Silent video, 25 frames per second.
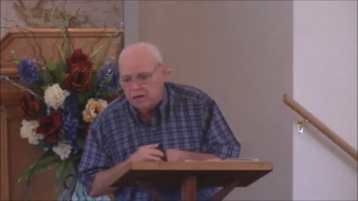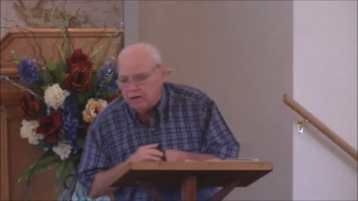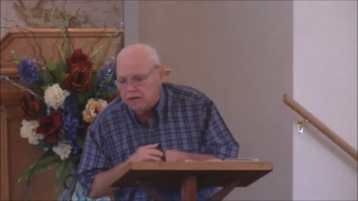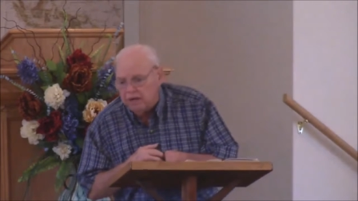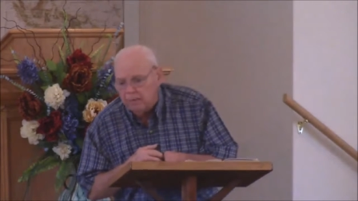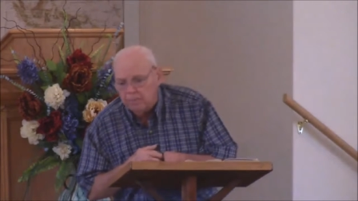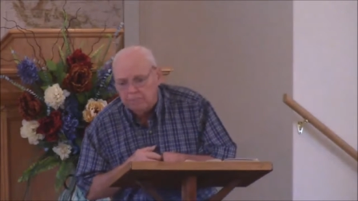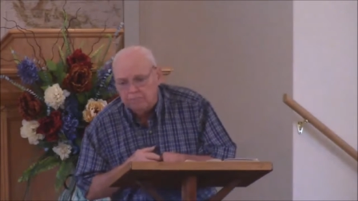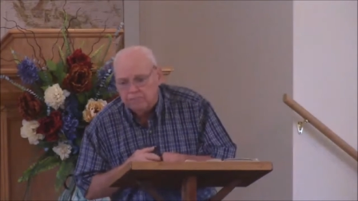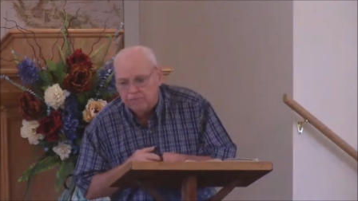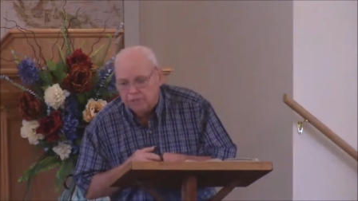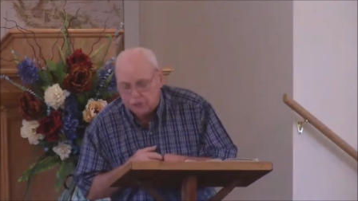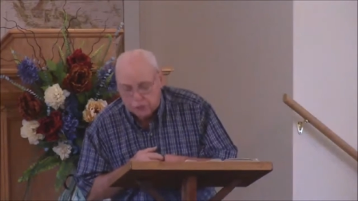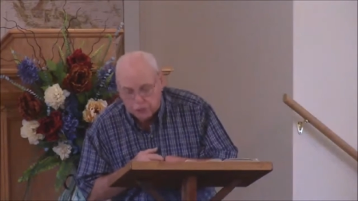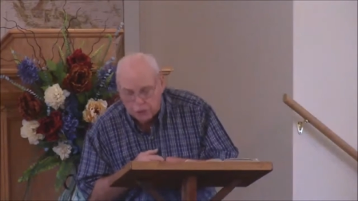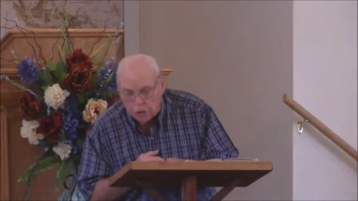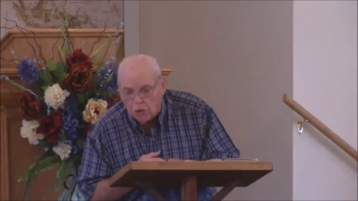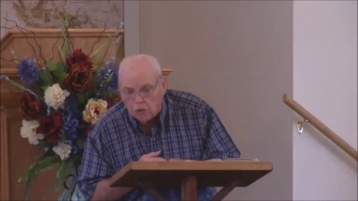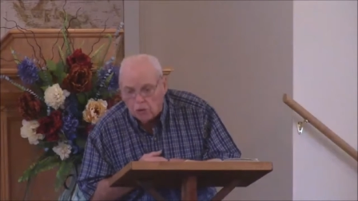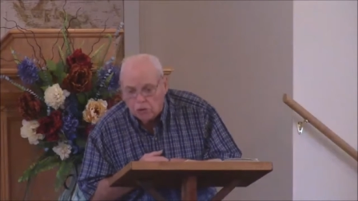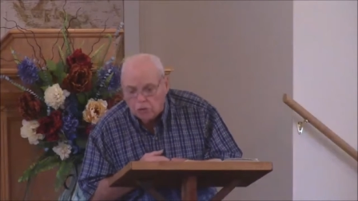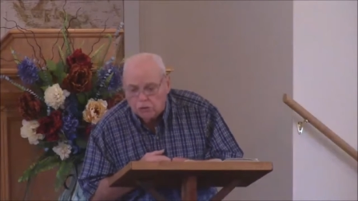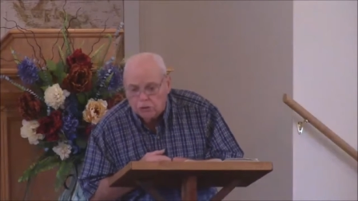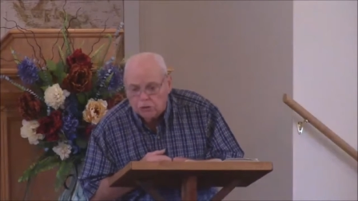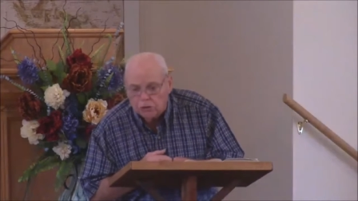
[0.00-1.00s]
help the
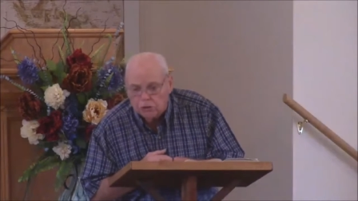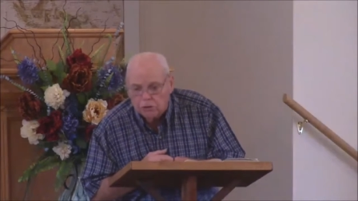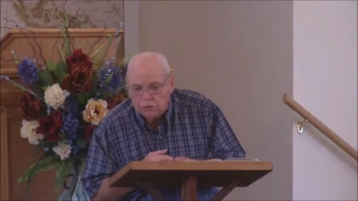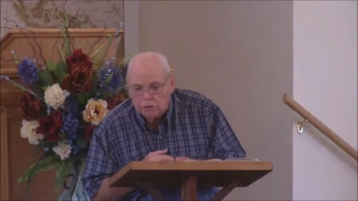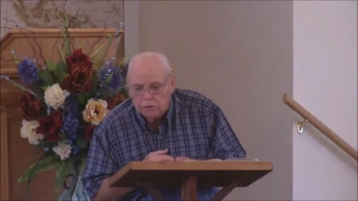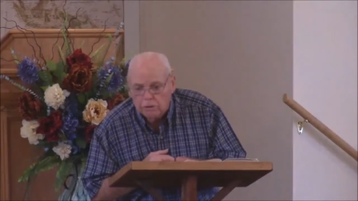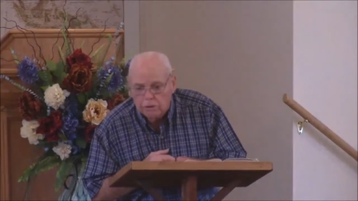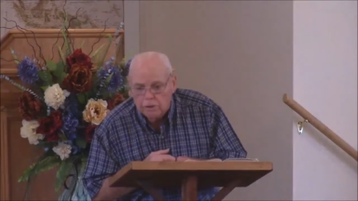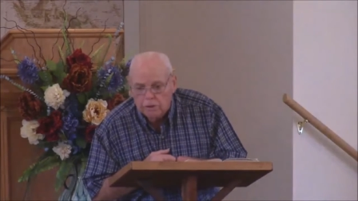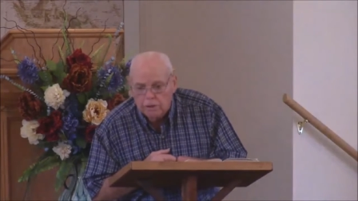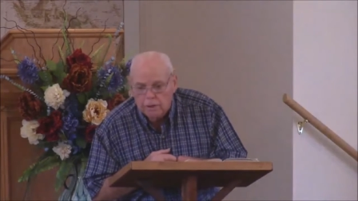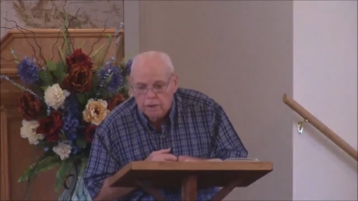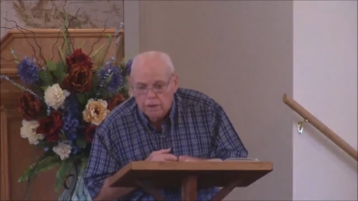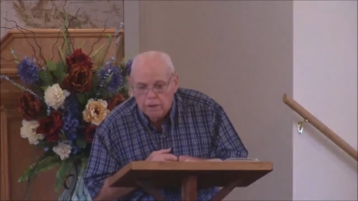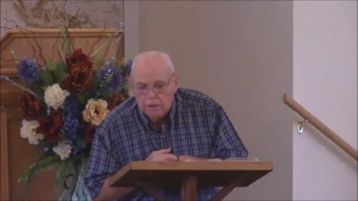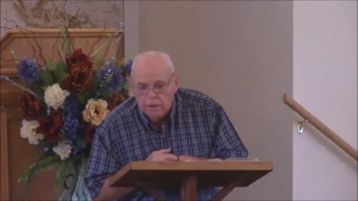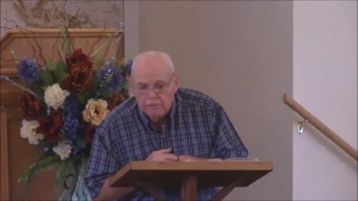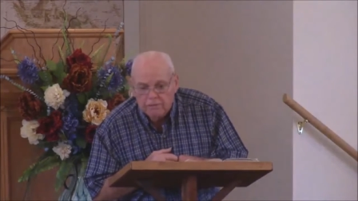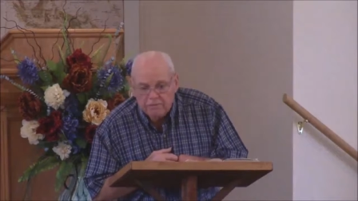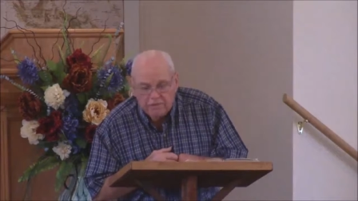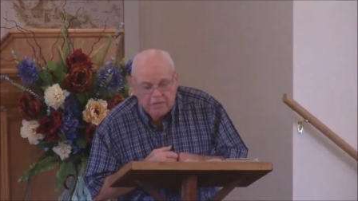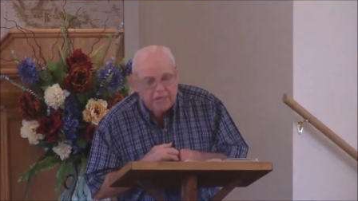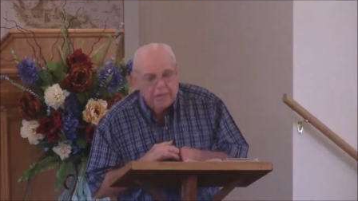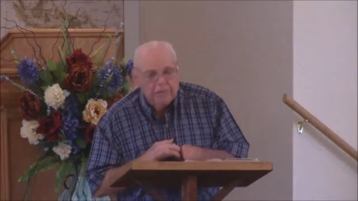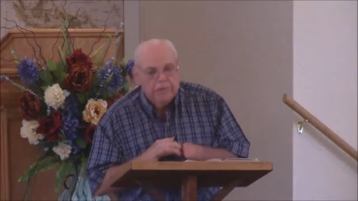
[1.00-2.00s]
church,
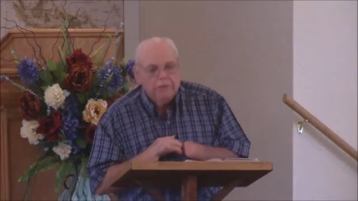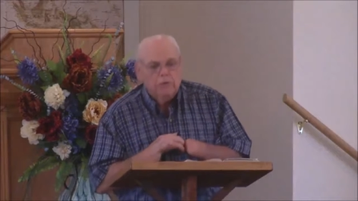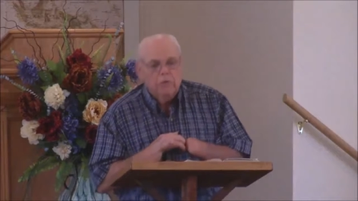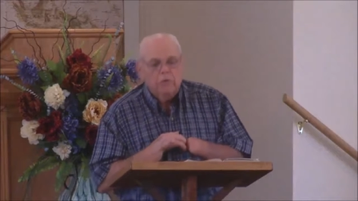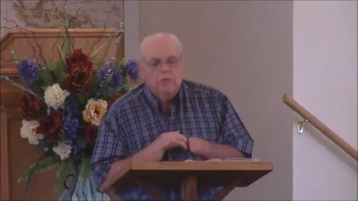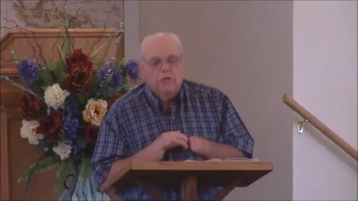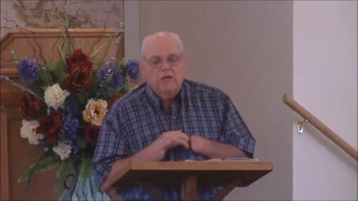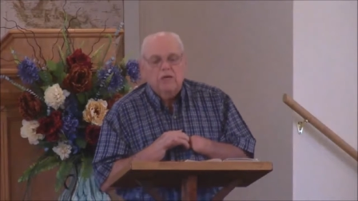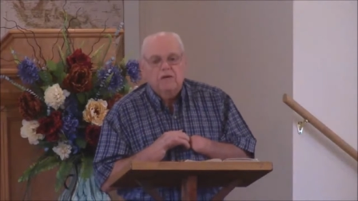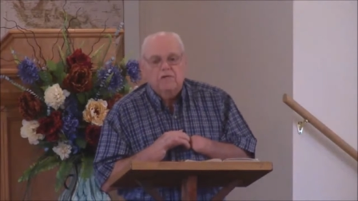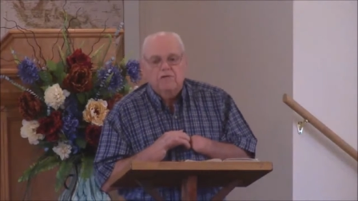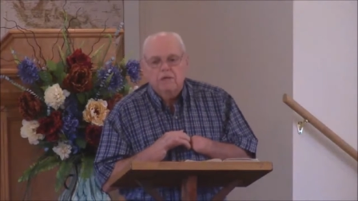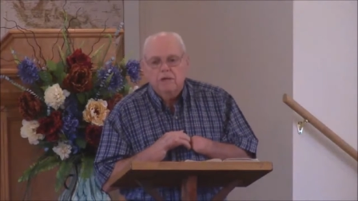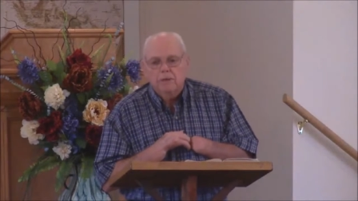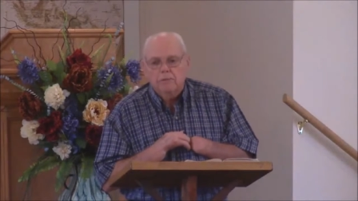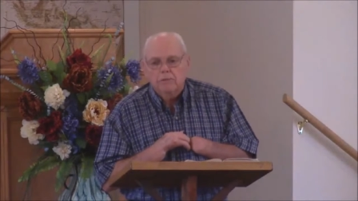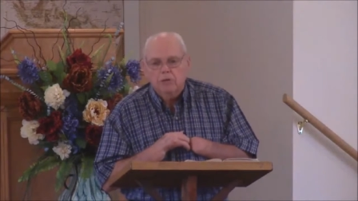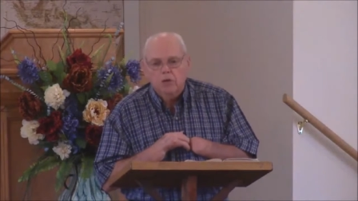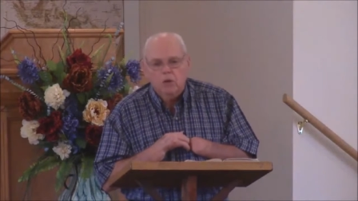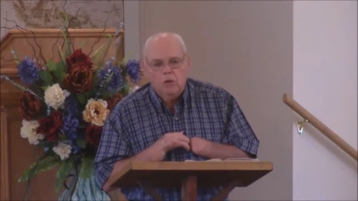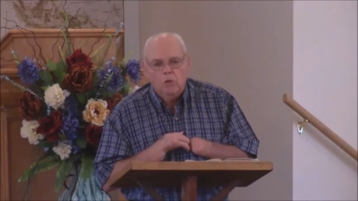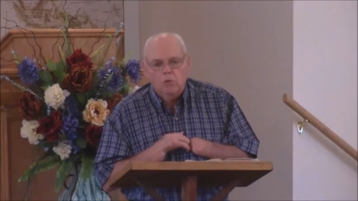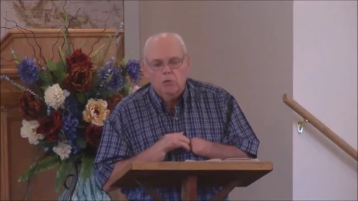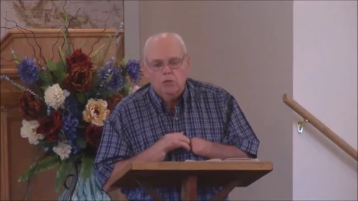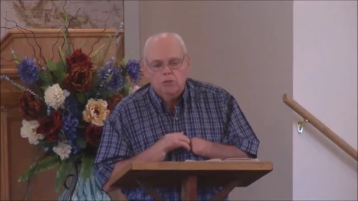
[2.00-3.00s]
that don't give him
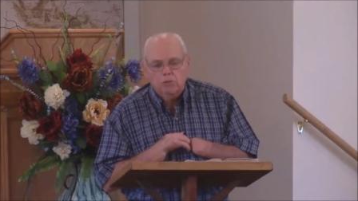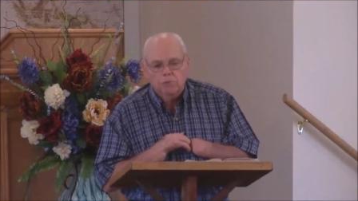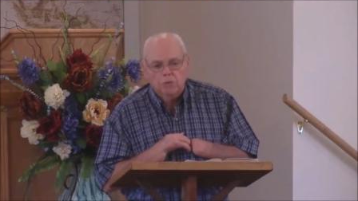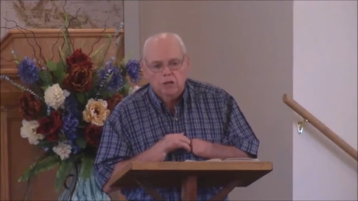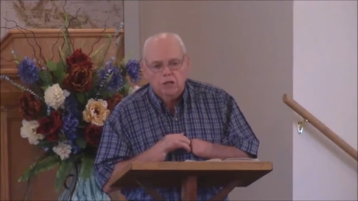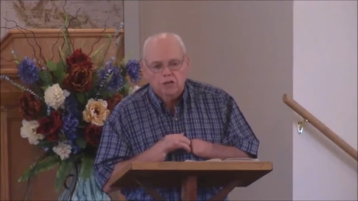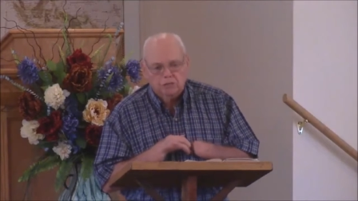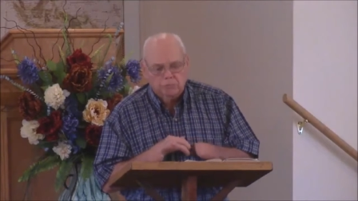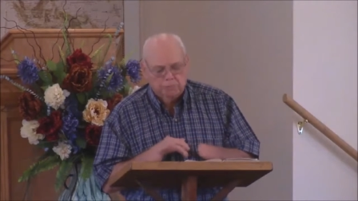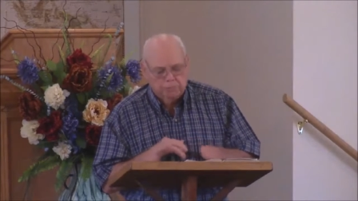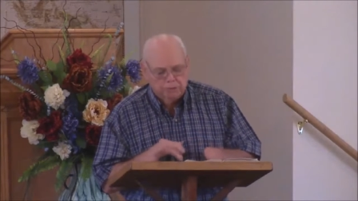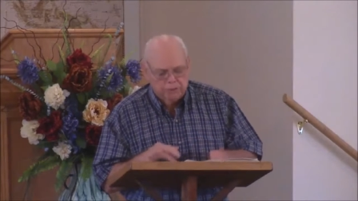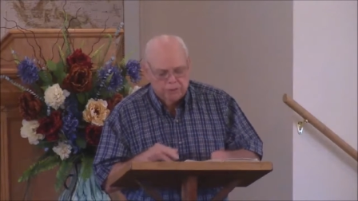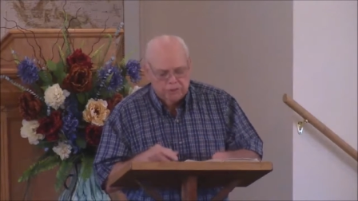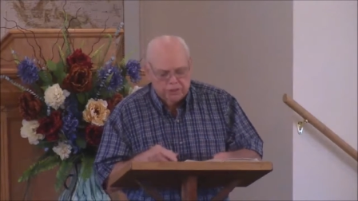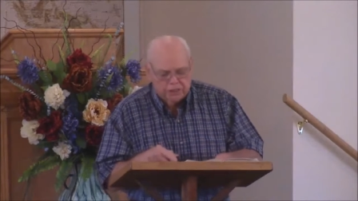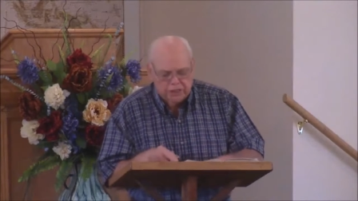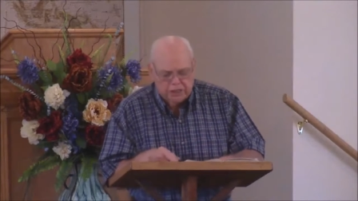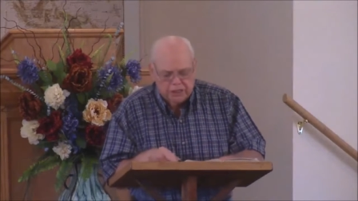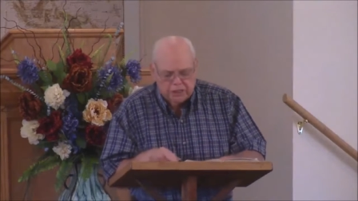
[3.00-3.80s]
no responsibility